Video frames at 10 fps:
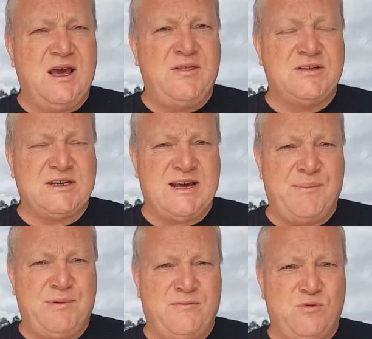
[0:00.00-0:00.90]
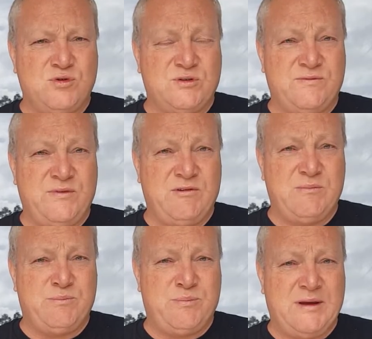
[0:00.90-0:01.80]
There's a couple of horses with very
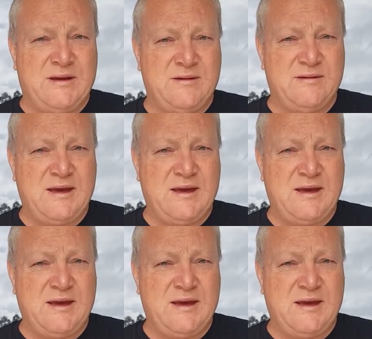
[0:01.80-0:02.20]
big